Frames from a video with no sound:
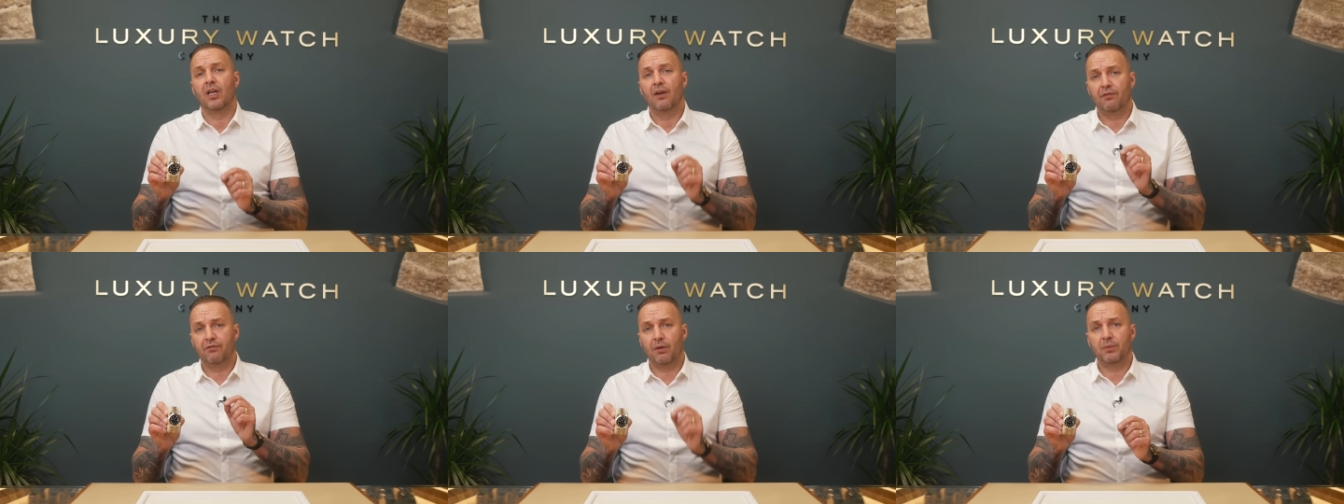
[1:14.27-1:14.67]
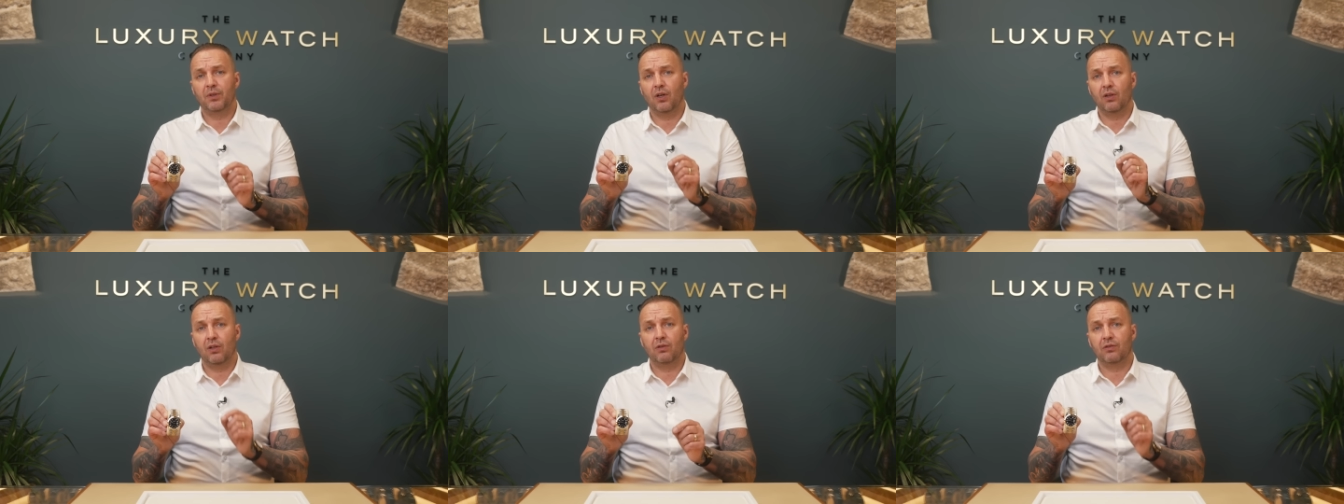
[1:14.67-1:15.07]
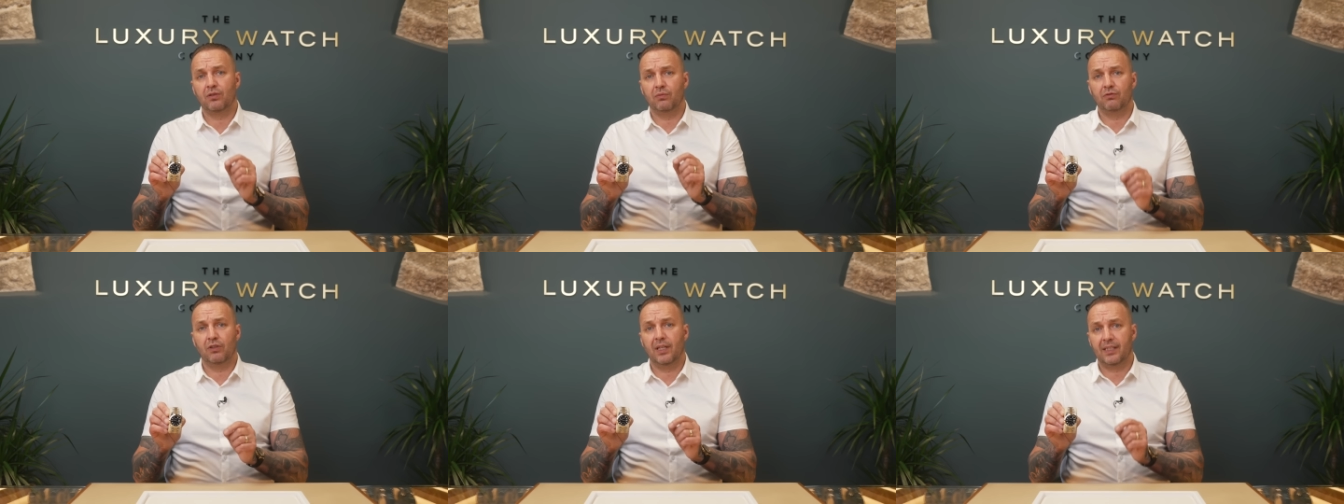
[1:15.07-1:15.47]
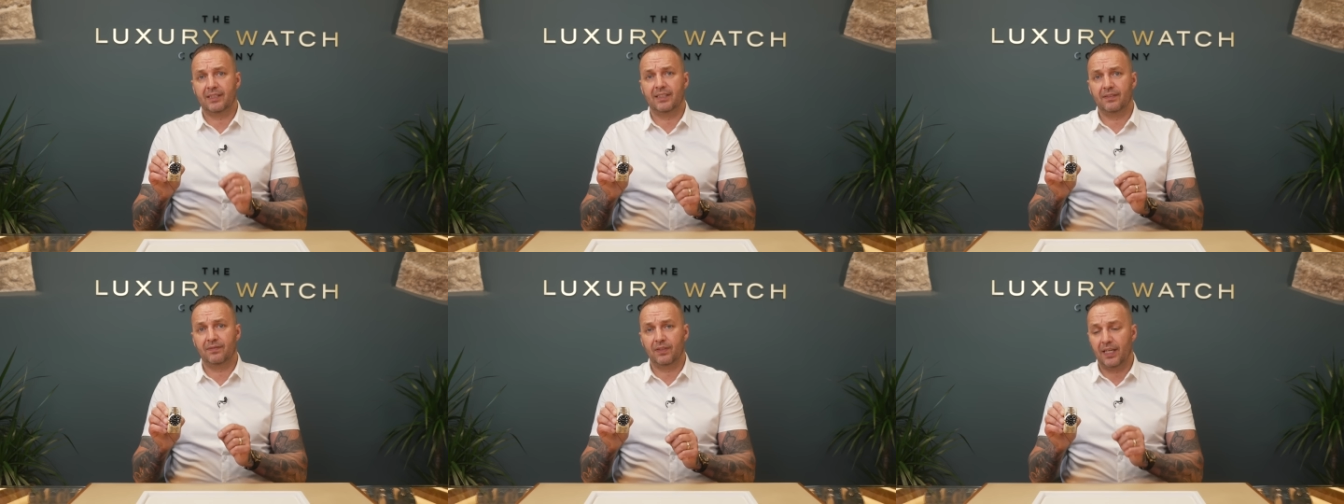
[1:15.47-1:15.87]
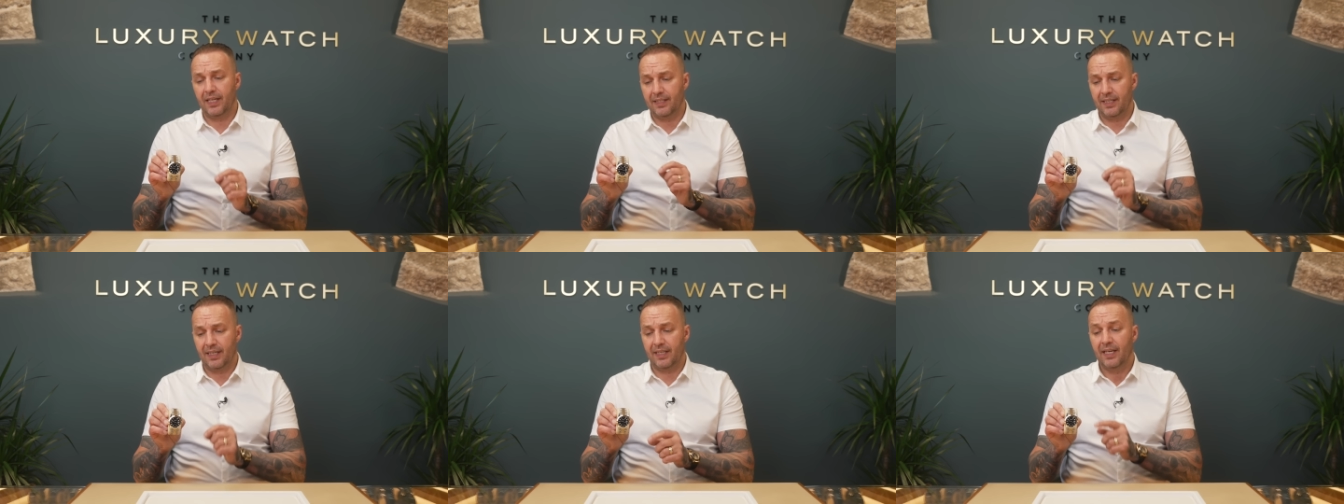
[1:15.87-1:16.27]
from your local Rolex
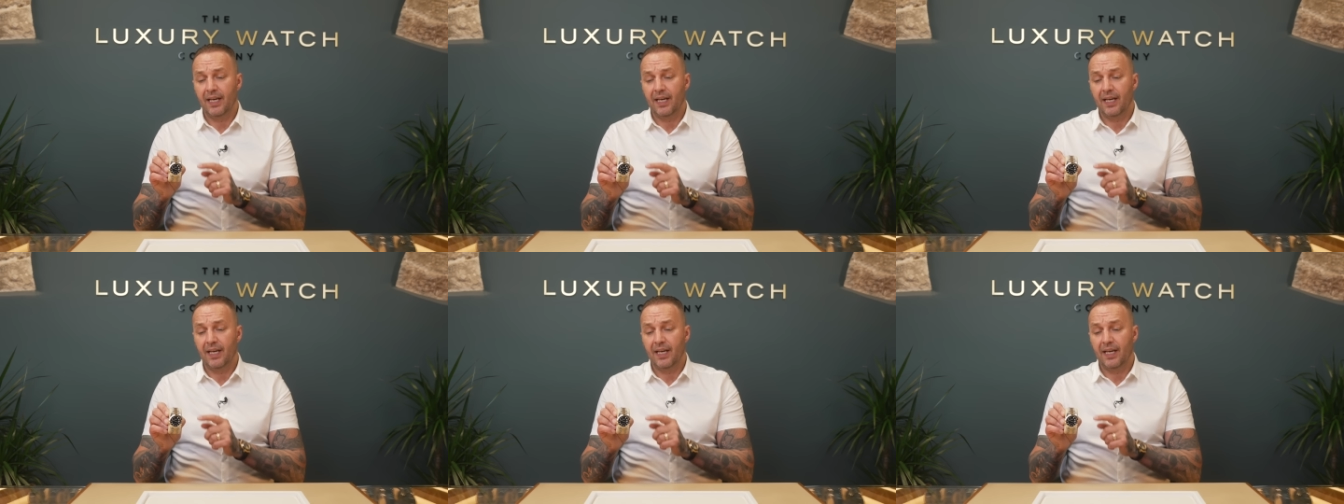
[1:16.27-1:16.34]
AD.